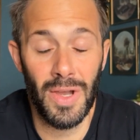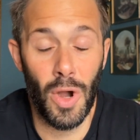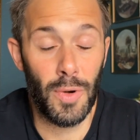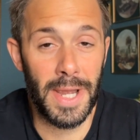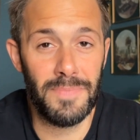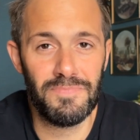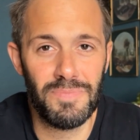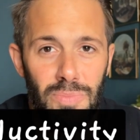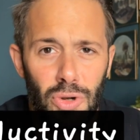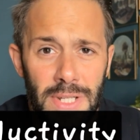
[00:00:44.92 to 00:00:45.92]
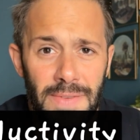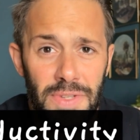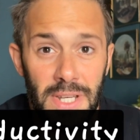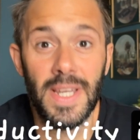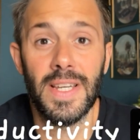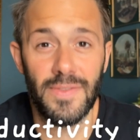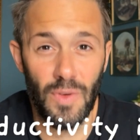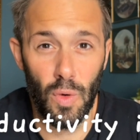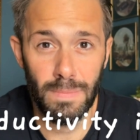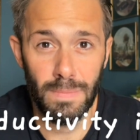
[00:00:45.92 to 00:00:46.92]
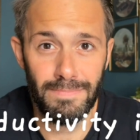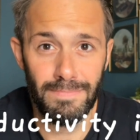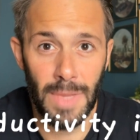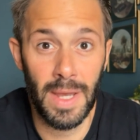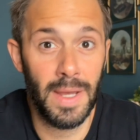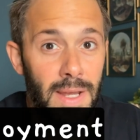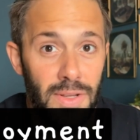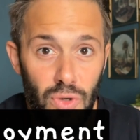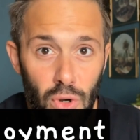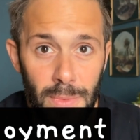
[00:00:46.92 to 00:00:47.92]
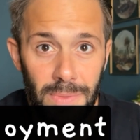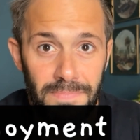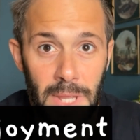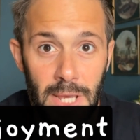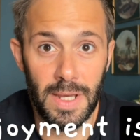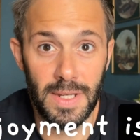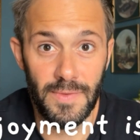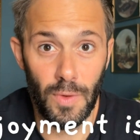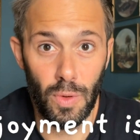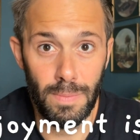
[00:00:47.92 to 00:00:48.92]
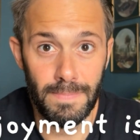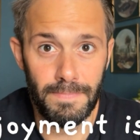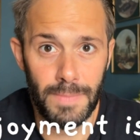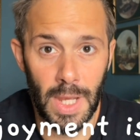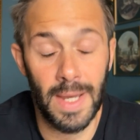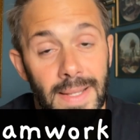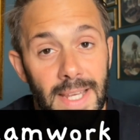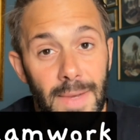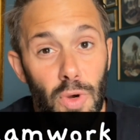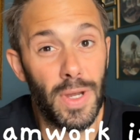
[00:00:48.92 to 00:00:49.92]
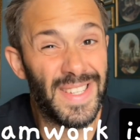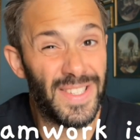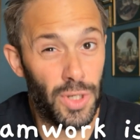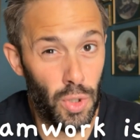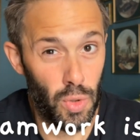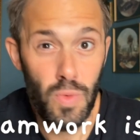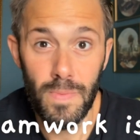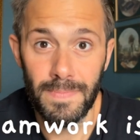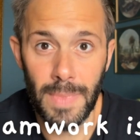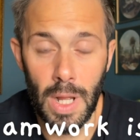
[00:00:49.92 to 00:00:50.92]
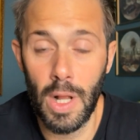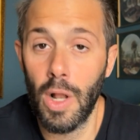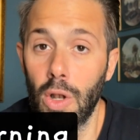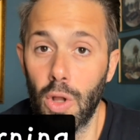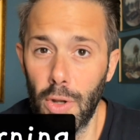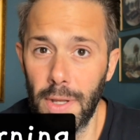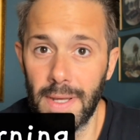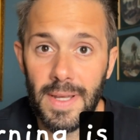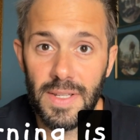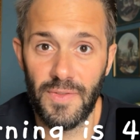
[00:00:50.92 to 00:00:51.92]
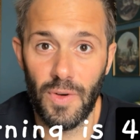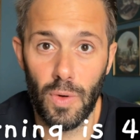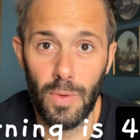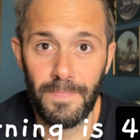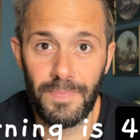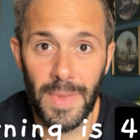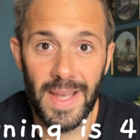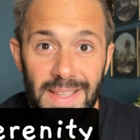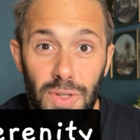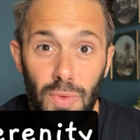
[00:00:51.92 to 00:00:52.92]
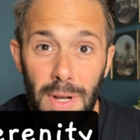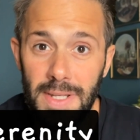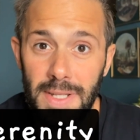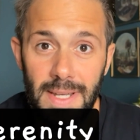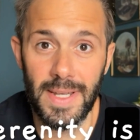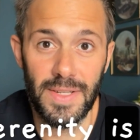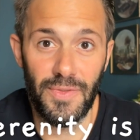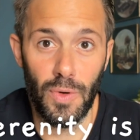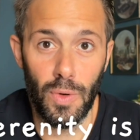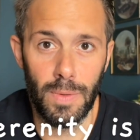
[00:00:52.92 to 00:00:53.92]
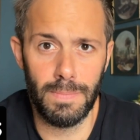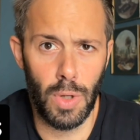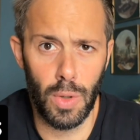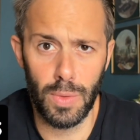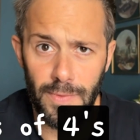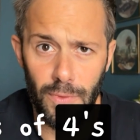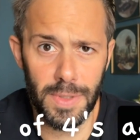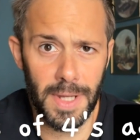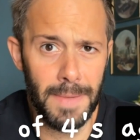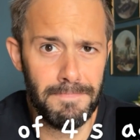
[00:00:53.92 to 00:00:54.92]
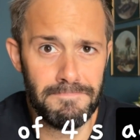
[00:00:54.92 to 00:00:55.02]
Okay, productivity is 4, enjoyment is 4, teamwork is 2, learning is 4, and serenity is 4, loads of 4s again.